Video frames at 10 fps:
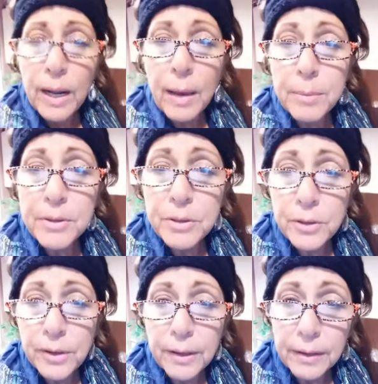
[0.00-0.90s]
happened to
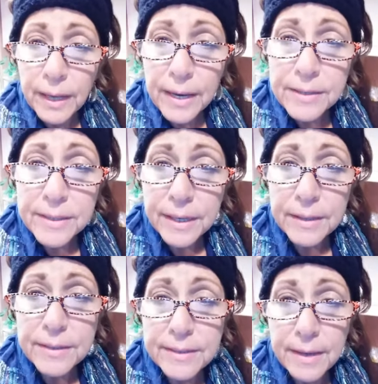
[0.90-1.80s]
the
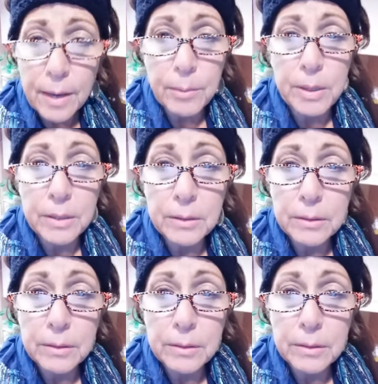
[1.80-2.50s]
Alaskan salmon?